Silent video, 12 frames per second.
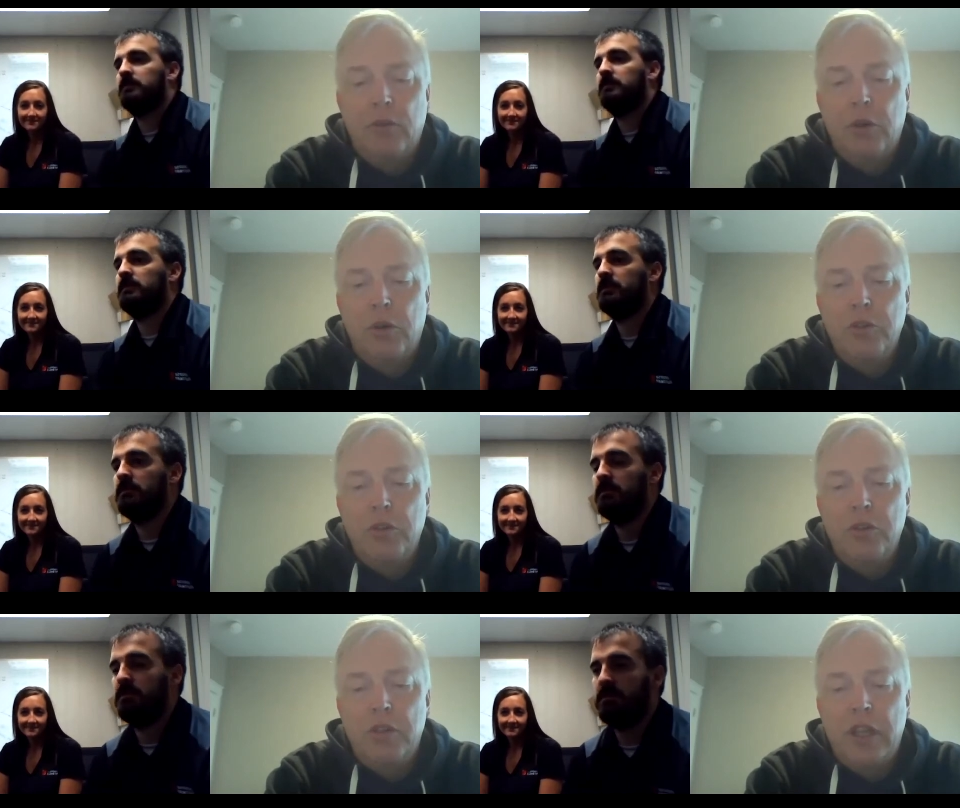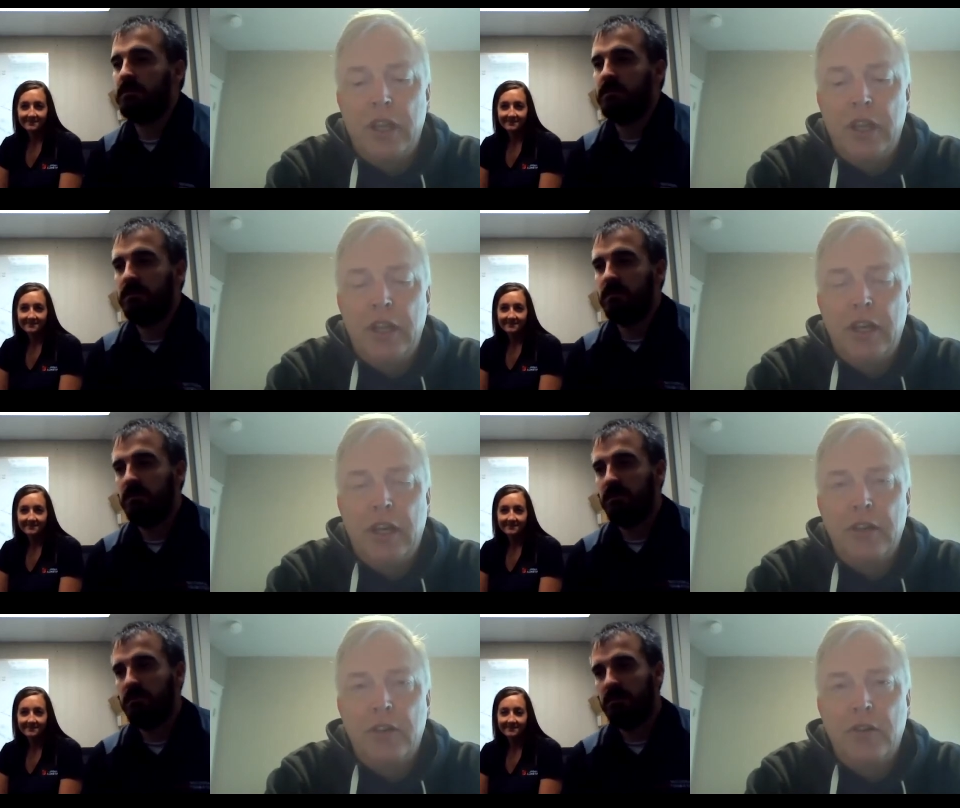Speaker 1: what would you say
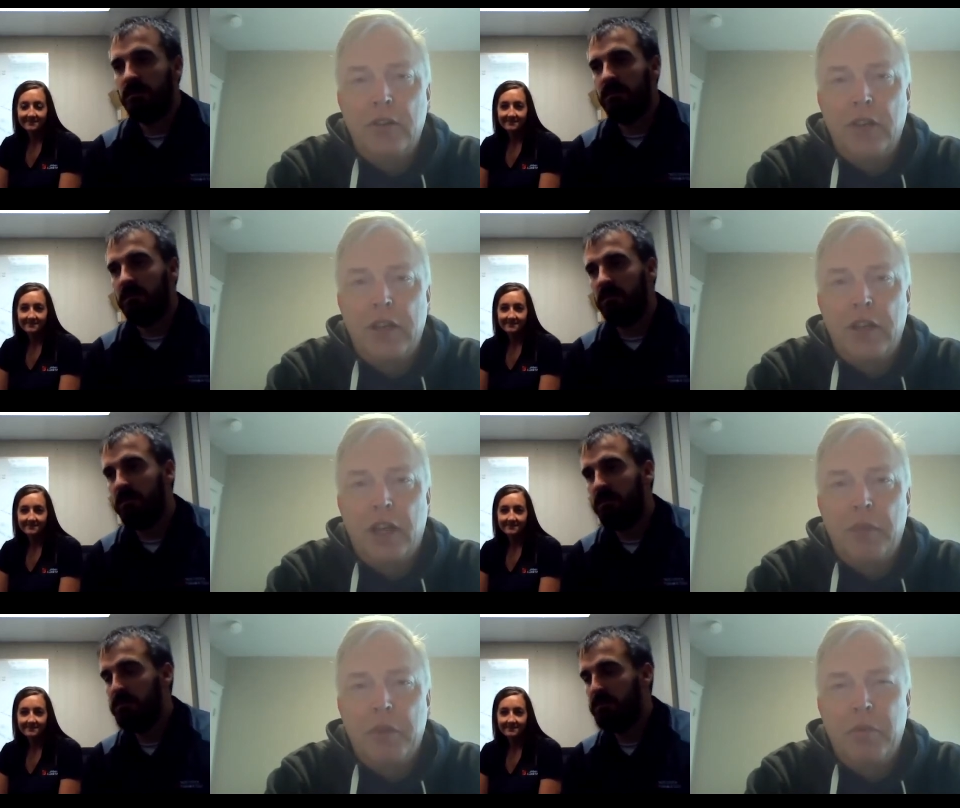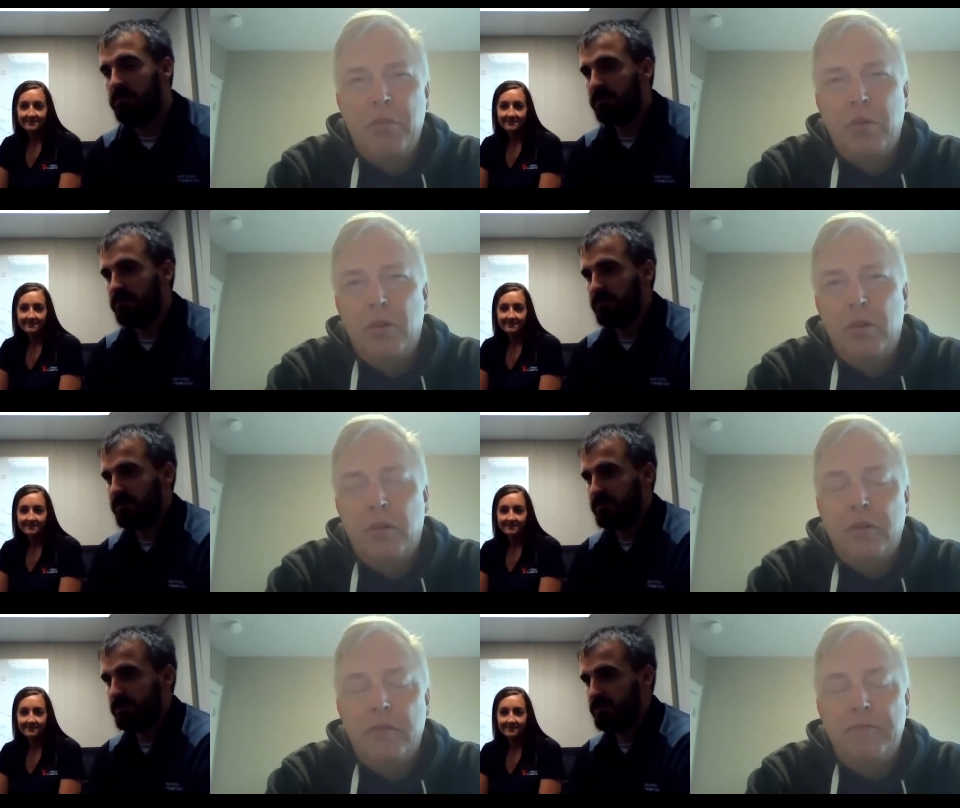to that topic?
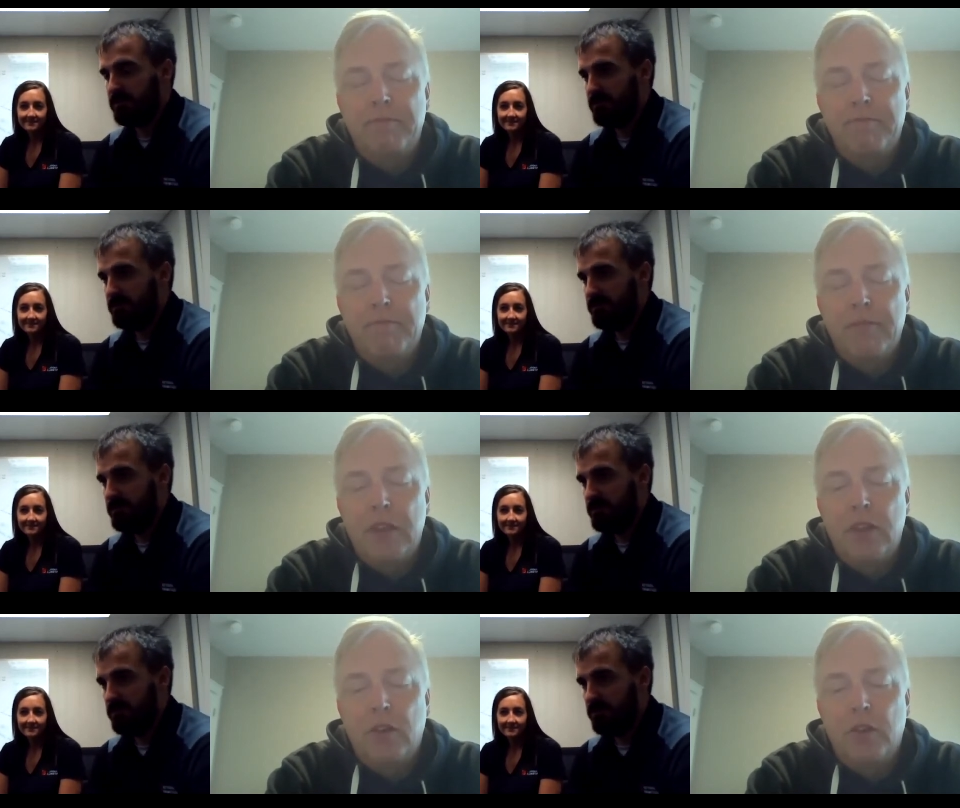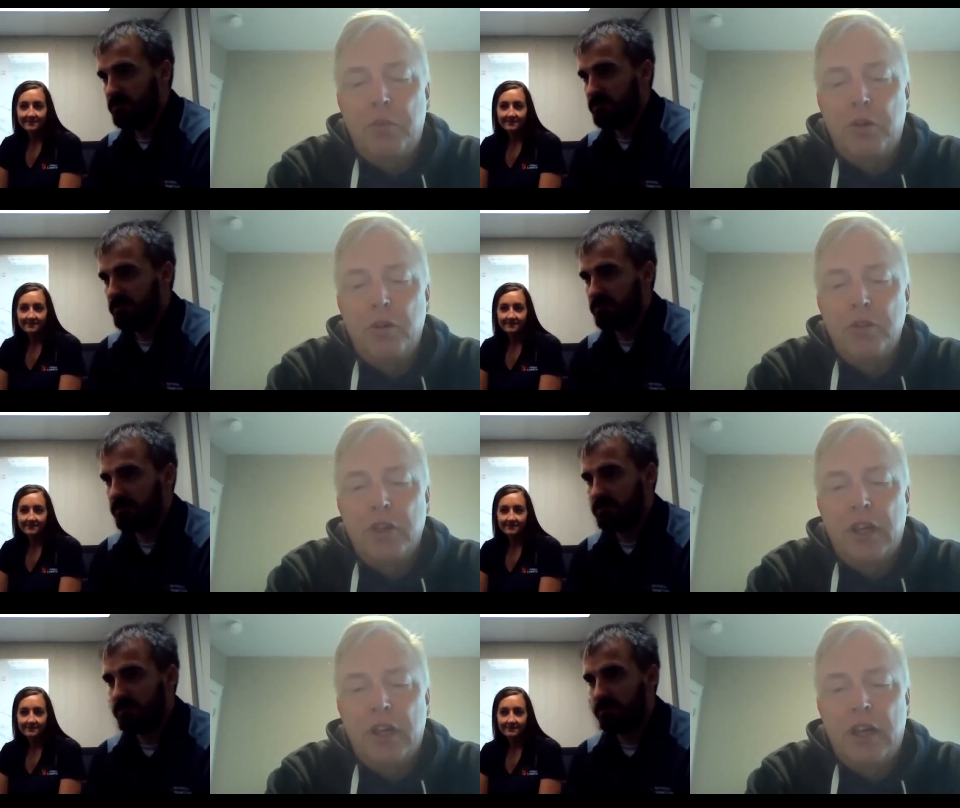People, you know, the pros and
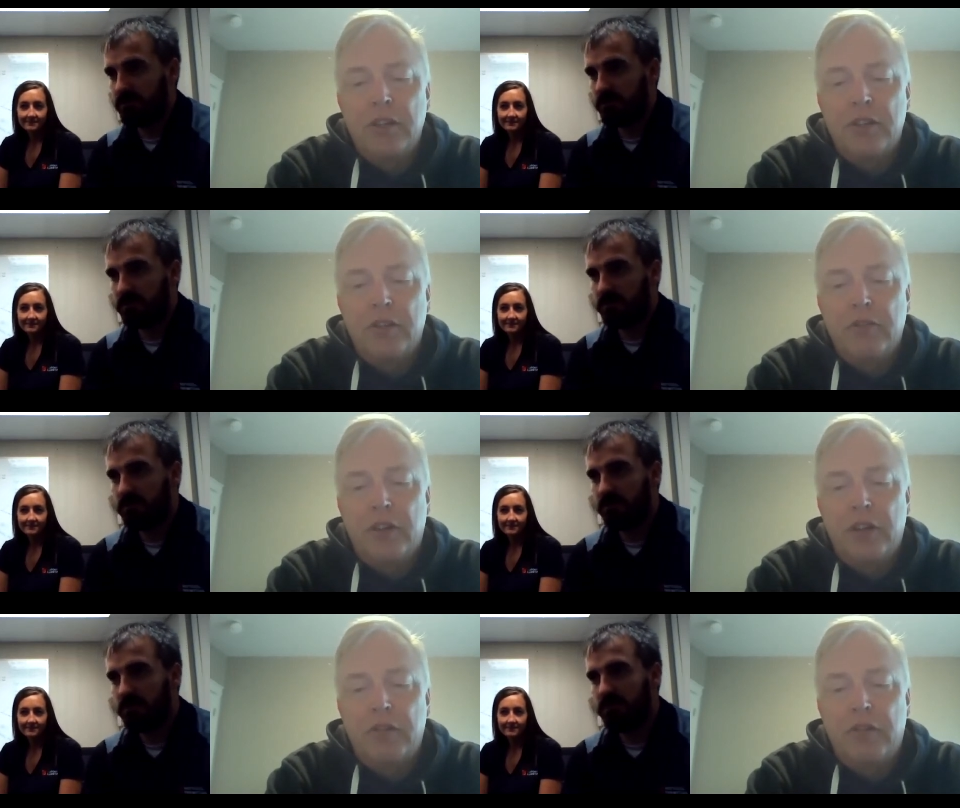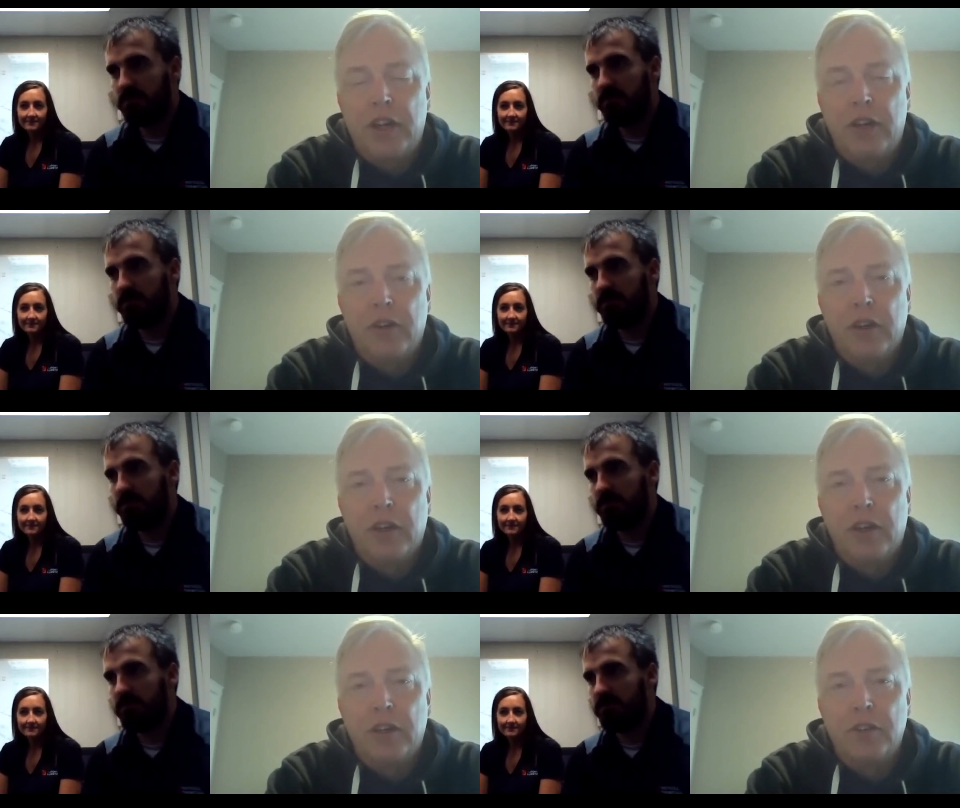cons of, of hiring a
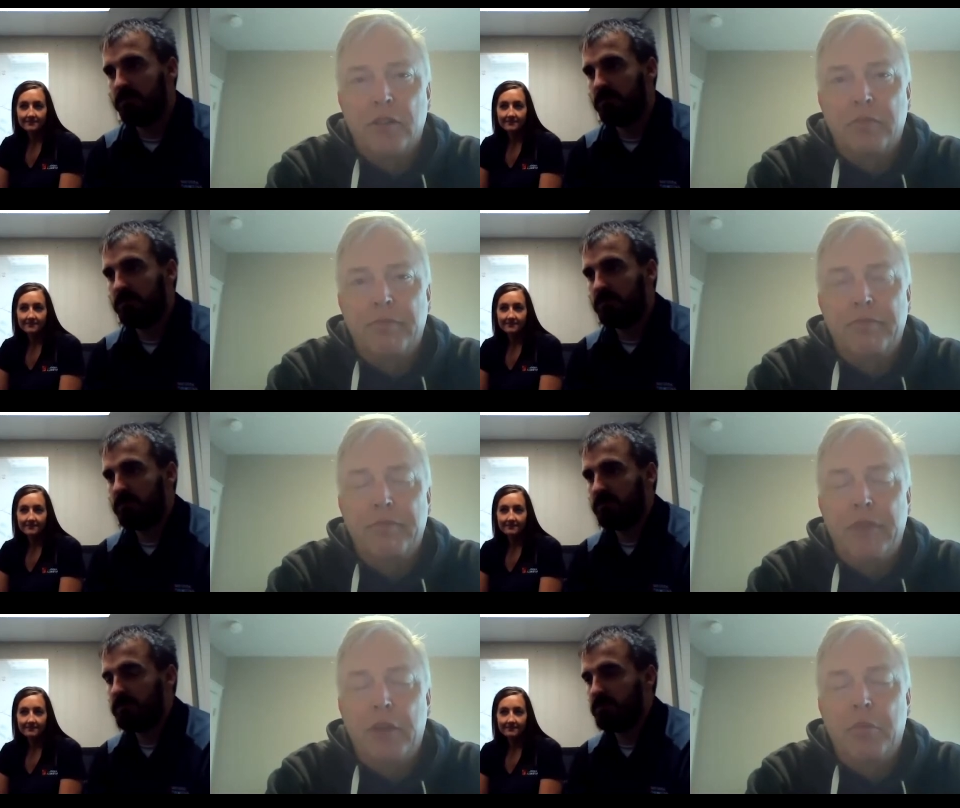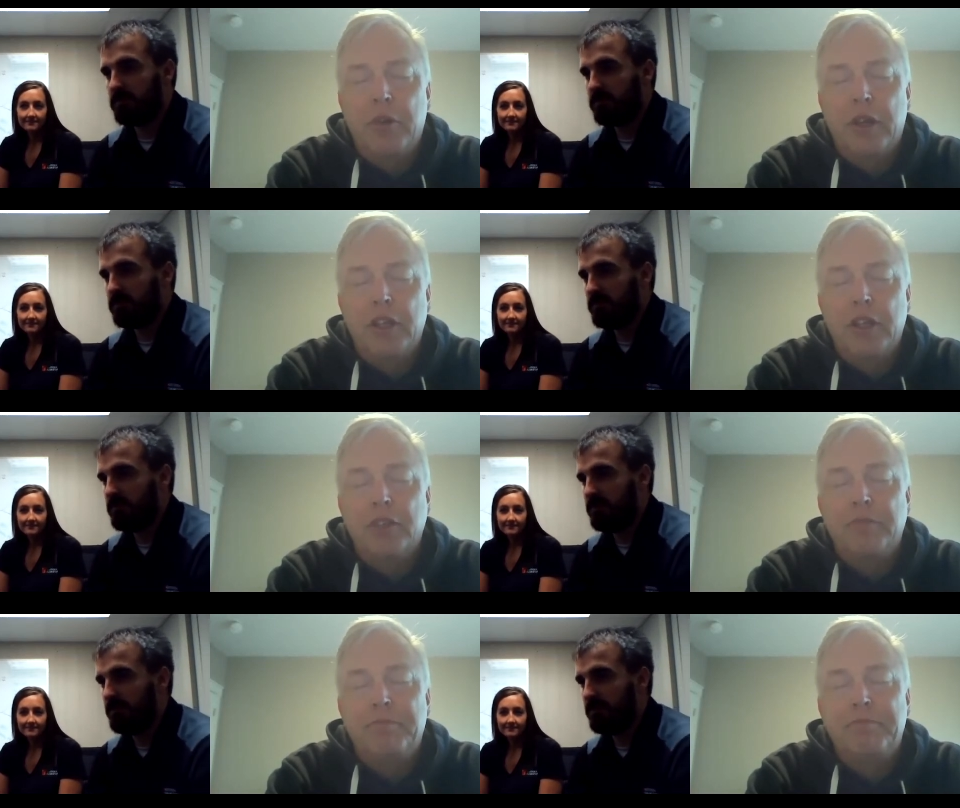custom application.